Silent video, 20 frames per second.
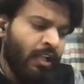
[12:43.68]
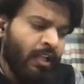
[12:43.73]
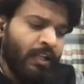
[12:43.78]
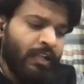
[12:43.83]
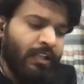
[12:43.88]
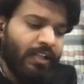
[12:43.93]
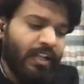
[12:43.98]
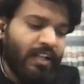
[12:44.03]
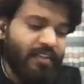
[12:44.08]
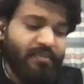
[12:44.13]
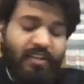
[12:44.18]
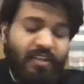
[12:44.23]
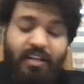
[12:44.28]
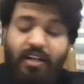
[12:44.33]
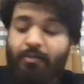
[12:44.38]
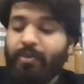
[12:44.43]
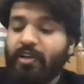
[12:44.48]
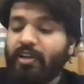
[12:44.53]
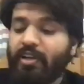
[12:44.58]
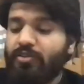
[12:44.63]
Lastly,
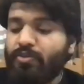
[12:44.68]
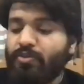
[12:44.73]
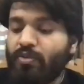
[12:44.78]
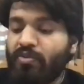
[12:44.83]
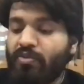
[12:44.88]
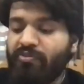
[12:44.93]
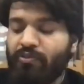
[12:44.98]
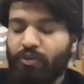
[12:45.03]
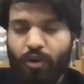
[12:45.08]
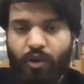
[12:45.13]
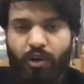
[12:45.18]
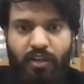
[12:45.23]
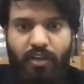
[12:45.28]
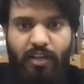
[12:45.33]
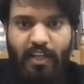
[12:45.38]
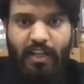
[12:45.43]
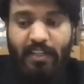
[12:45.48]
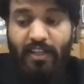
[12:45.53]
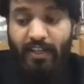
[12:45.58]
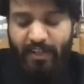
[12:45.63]
coming to a flaw in
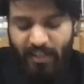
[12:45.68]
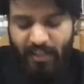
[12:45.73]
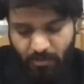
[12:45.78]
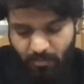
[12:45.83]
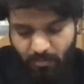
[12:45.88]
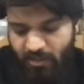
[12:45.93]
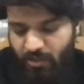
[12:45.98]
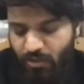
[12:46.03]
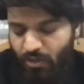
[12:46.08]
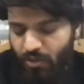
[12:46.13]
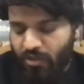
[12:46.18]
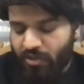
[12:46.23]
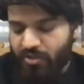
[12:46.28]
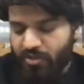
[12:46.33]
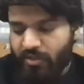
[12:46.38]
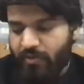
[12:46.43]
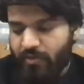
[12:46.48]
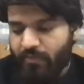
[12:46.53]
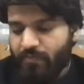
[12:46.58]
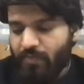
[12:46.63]
analytical
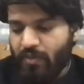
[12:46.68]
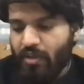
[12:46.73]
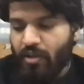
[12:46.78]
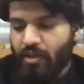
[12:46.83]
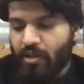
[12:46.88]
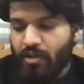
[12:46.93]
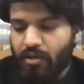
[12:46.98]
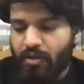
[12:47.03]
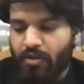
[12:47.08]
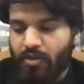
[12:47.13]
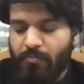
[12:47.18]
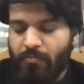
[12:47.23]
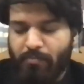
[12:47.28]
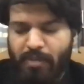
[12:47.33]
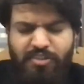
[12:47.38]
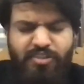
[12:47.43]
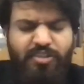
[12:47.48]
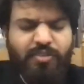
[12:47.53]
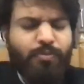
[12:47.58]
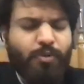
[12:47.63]
methodology, a
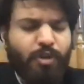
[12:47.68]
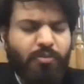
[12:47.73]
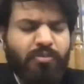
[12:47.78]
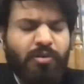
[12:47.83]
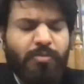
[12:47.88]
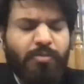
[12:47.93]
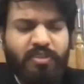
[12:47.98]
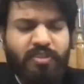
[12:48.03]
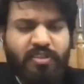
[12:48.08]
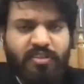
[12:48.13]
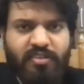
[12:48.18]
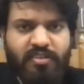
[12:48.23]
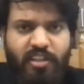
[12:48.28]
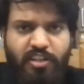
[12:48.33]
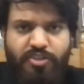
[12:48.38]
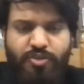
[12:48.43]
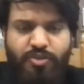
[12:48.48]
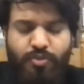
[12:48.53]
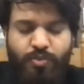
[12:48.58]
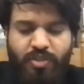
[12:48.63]
major problem in this
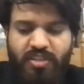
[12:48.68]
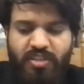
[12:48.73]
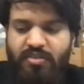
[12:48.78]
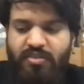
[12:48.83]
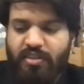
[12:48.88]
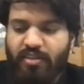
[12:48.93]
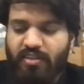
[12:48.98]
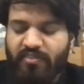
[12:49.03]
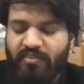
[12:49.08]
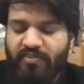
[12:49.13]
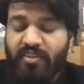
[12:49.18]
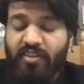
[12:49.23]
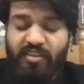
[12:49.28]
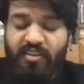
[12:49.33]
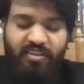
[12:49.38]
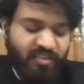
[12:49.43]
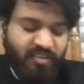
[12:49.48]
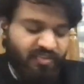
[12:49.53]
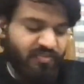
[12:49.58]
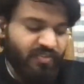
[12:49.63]
issue is,
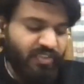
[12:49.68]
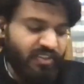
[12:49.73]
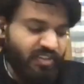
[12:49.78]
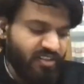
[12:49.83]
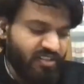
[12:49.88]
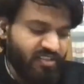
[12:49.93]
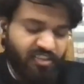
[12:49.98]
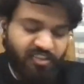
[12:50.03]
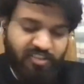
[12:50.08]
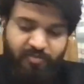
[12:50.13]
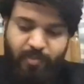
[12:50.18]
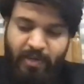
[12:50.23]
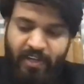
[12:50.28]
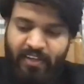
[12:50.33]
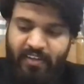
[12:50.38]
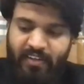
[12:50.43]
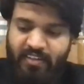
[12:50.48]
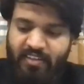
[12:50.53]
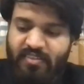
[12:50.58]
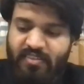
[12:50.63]
with this respect,
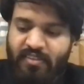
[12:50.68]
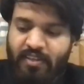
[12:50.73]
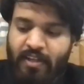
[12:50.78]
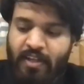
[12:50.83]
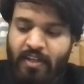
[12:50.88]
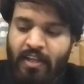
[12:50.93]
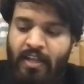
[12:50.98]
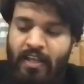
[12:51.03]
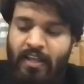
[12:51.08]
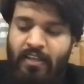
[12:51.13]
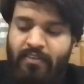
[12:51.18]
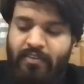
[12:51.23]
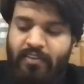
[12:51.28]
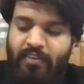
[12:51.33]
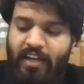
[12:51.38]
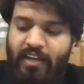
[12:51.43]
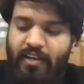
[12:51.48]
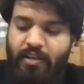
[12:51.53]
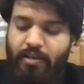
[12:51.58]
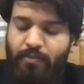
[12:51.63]
is
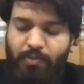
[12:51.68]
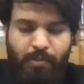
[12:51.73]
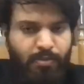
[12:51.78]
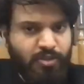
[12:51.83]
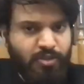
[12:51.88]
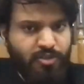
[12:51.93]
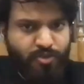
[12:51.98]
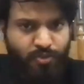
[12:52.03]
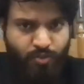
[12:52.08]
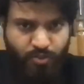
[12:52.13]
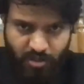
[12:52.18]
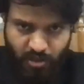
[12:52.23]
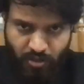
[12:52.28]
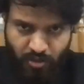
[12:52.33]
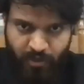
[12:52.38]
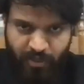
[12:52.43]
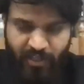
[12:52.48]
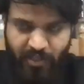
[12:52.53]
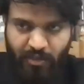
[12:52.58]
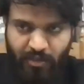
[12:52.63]
that people choose a good
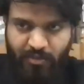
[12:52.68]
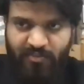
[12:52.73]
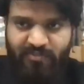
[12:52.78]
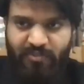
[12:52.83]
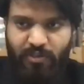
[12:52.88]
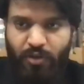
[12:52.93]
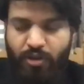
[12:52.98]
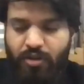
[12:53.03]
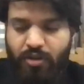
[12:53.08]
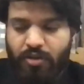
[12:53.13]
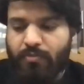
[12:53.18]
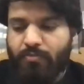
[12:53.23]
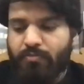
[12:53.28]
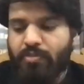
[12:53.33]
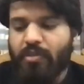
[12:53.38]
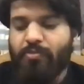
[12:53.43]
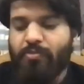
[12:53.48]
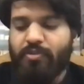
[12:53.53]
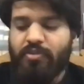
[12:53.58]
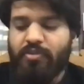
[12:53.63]
area of law.
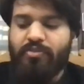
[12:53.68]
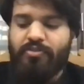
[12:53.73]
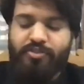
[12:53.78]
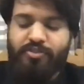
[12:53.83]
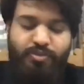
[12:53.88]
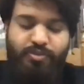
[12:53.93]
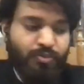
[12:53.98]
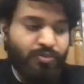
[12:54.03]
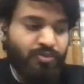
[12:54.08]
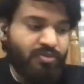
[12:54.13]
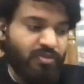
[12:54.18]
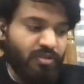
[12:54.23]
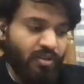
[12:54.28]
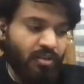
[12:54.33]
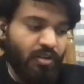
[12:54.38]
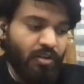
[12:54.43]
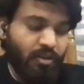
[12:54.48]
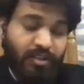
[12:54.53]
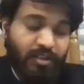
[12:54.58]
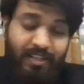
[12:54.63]
People choose
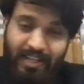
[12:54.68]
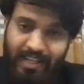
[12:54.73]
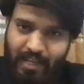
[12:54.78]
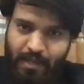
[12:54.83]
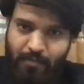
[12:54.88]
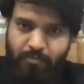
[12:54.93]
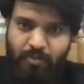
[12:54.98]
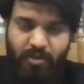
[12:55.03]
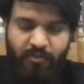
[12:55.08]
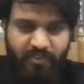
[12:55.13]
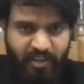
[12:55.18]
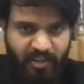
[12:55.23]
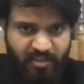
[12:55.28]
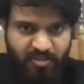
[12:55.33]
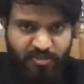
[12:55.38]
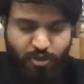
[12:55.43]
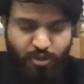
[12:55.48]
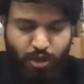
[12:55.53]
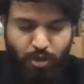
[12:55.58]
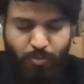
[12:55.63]
a claim, a very strong